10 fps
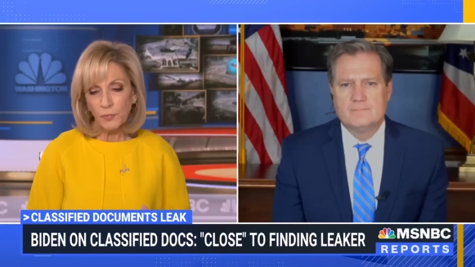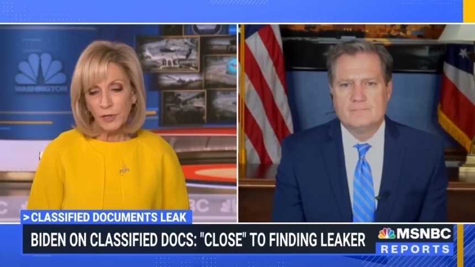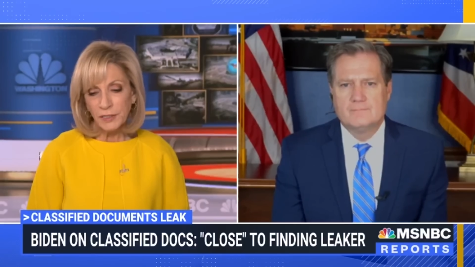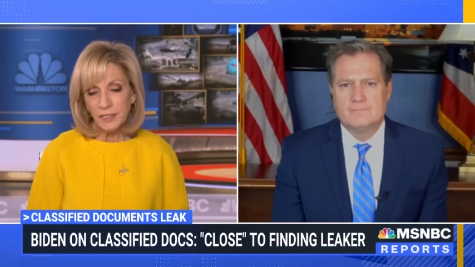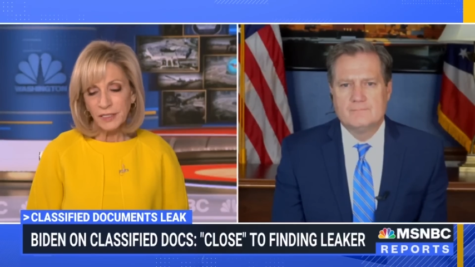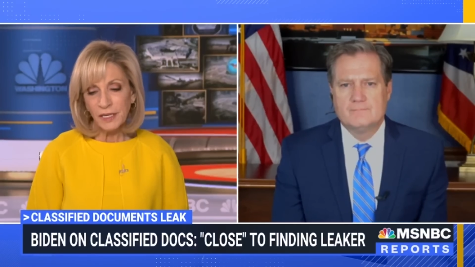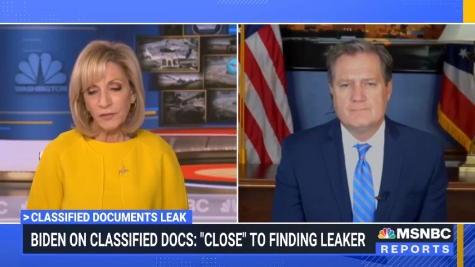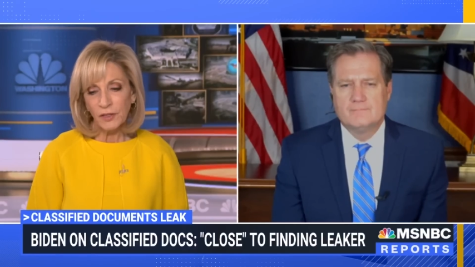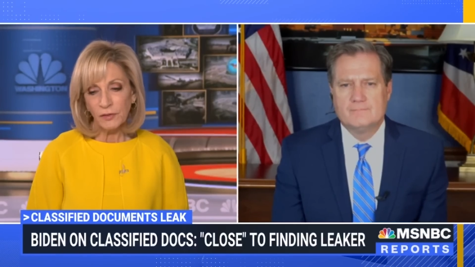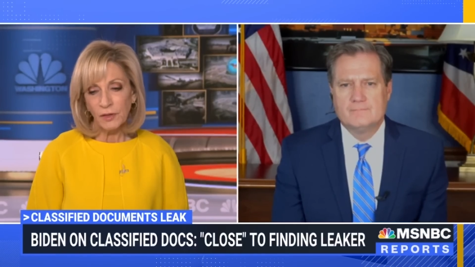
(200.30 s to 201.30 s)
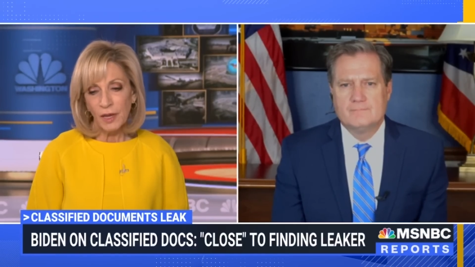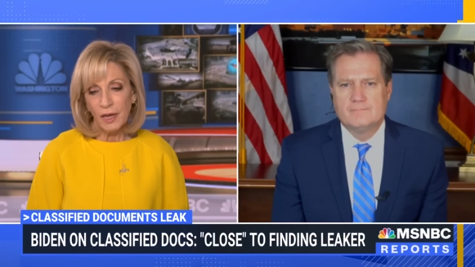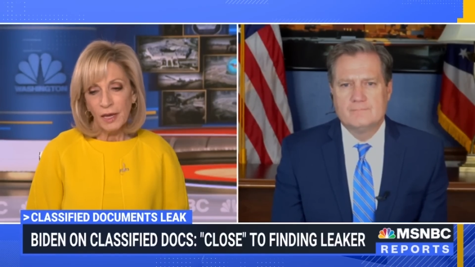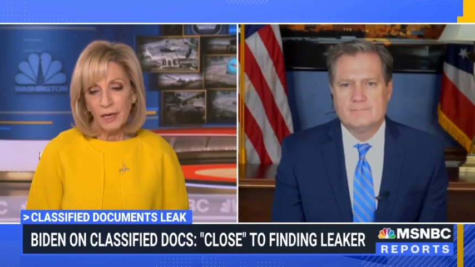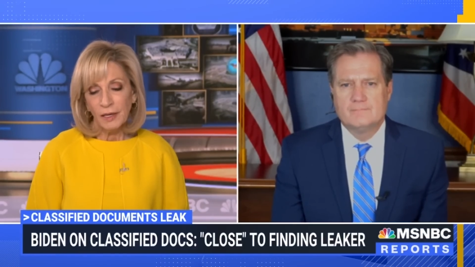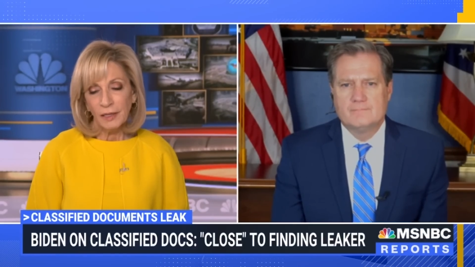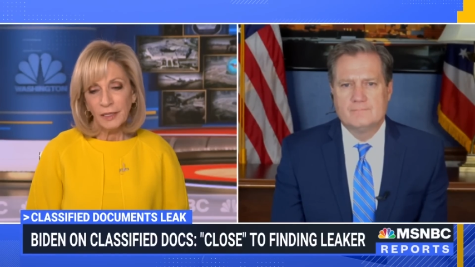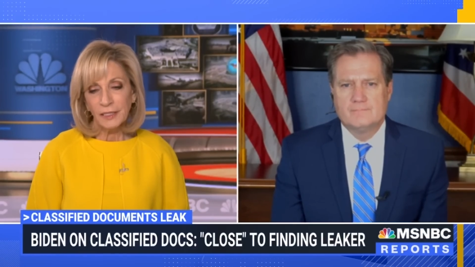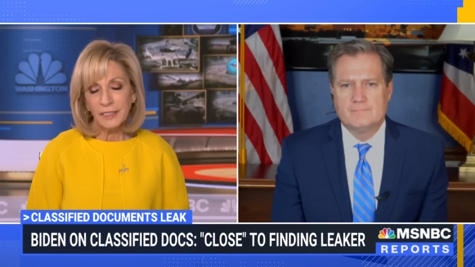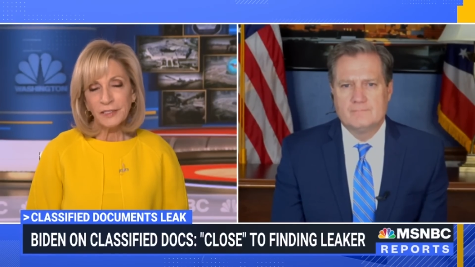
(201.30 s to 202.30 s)
Speaker 1: the president saying that
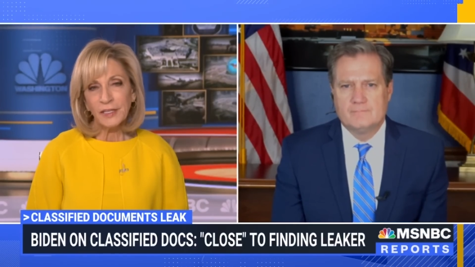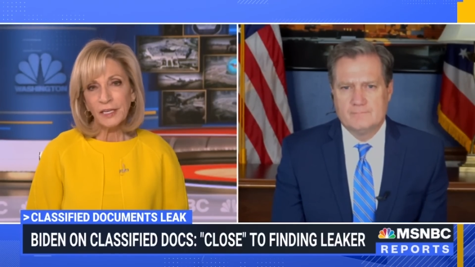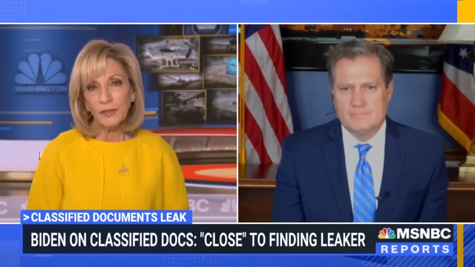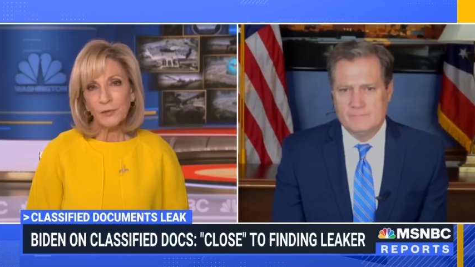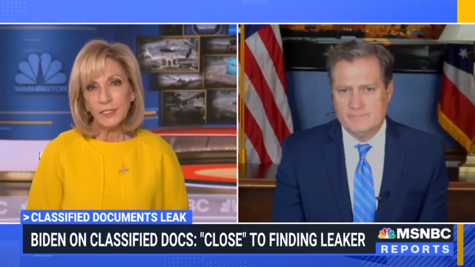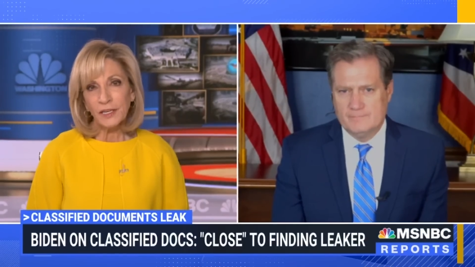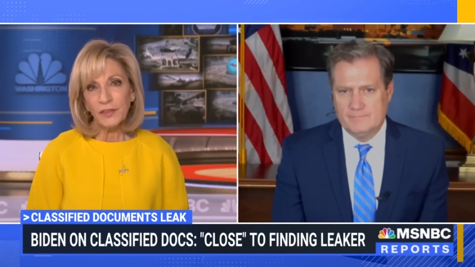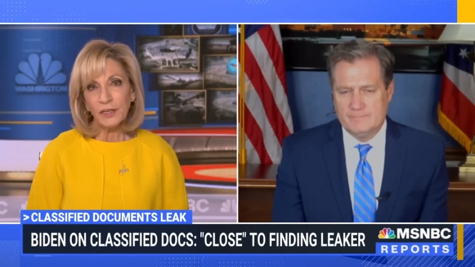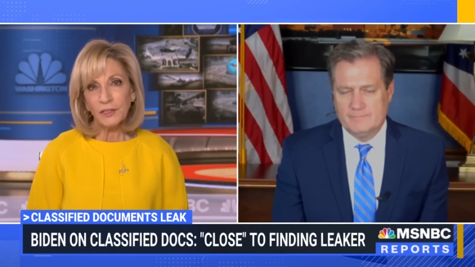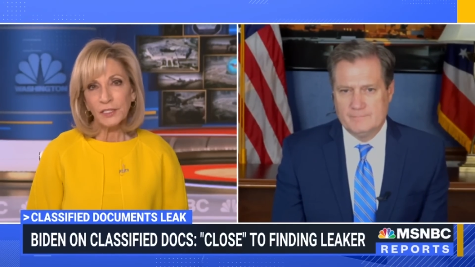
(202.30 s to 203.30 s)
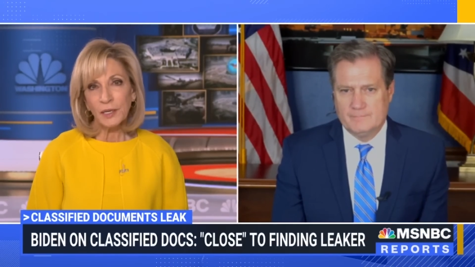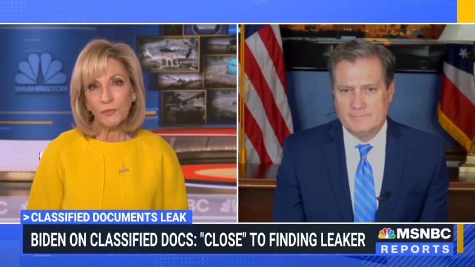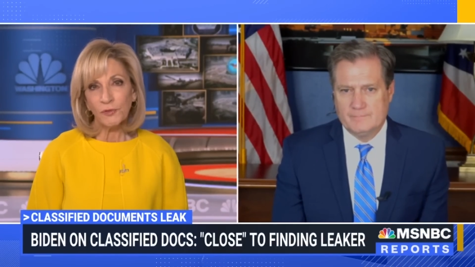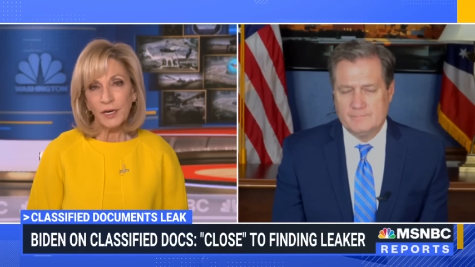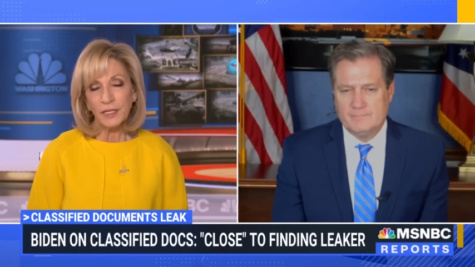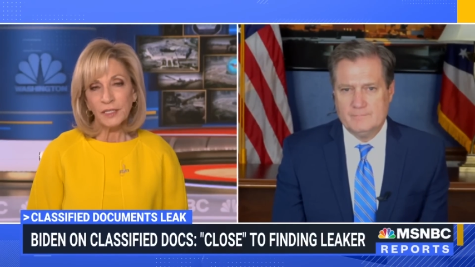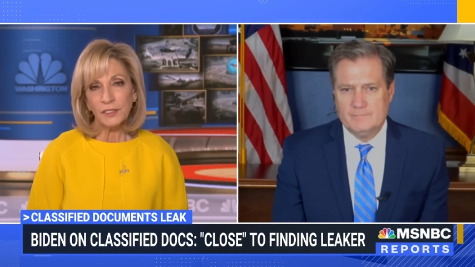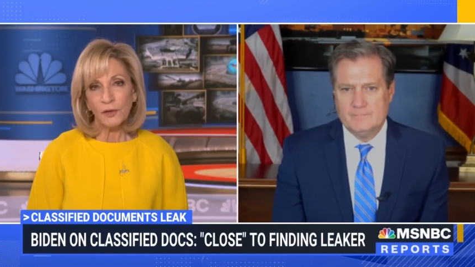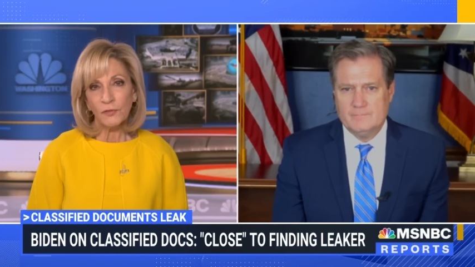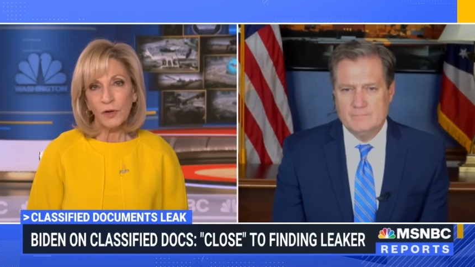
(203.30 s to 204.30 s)
he didn't think there was anything contemporaneous
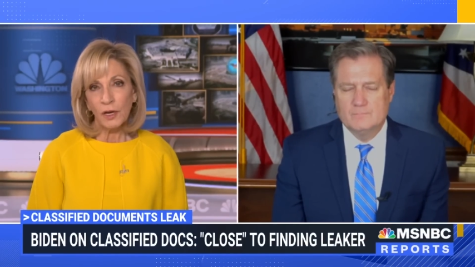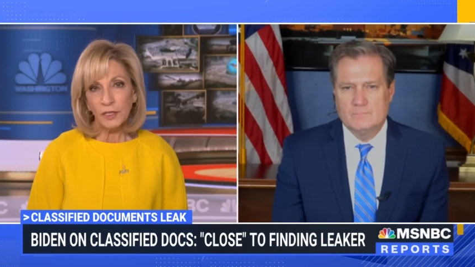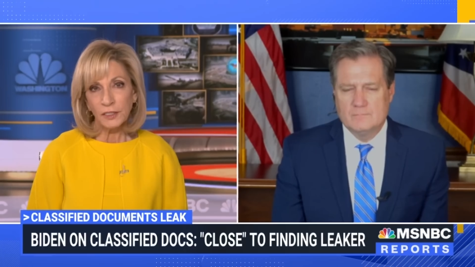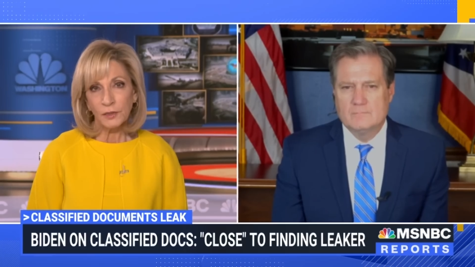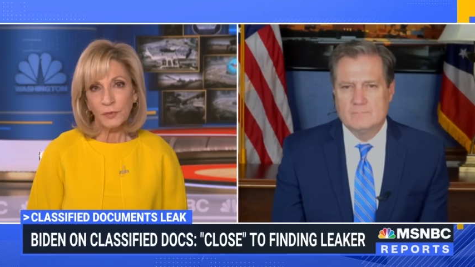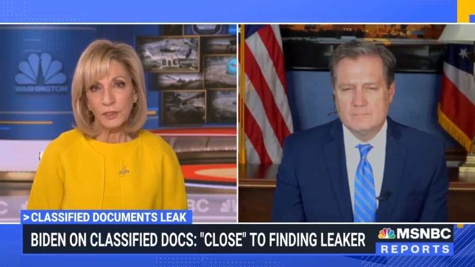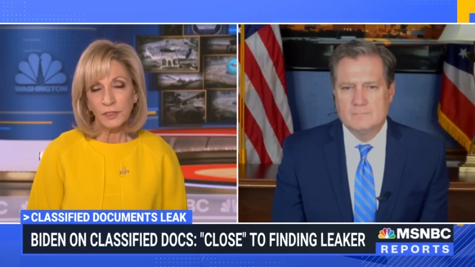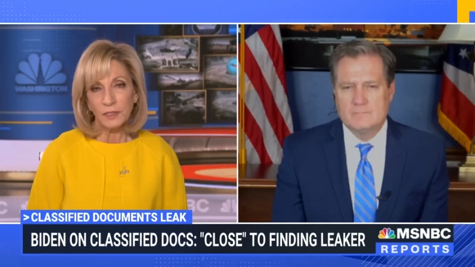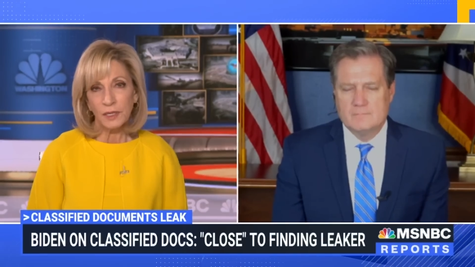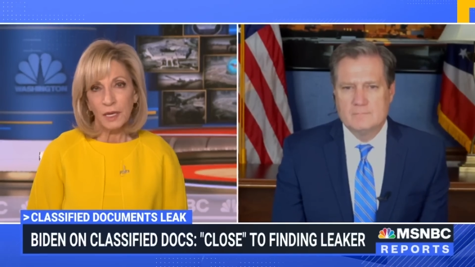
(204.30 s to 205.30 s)
of consequence,